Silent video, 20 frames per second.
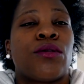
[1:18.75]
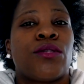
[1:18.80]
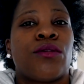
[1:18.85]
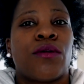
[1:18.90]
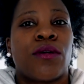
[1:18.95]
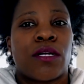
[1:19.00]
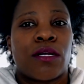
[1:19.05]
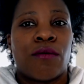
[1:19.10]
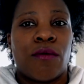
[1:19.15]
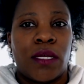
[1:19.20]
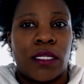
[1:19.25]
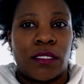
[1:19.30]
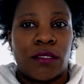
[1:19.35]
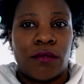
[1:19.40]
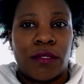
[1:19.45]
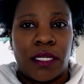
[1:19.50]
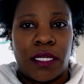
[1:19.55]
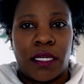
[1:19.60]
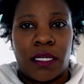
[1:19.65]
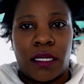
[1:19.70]
you're going
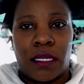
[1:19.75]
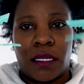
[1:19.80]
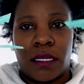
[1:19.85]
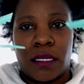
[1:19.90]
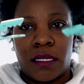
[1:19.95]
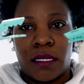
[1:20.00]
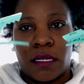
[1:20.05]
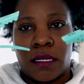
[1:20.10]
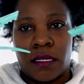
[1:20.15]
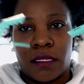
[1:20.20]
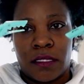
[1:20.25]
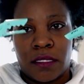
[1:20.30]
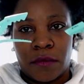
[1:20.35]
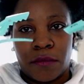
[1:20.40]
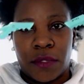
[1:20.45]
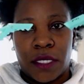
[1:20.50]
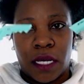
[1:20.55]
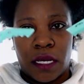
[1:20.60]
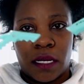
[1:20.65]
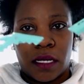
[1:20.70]
to need
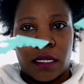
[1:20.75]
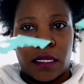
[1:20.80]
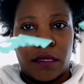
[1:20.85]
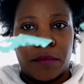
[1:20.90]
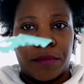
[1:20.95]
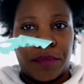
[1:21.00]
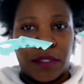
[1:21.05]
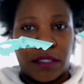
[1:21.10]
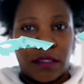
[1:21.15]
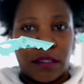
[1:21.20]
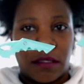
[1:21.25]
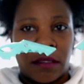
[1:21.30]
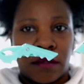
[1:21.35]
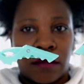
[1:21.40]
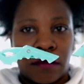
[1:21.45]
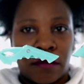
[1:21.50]
some duck clips.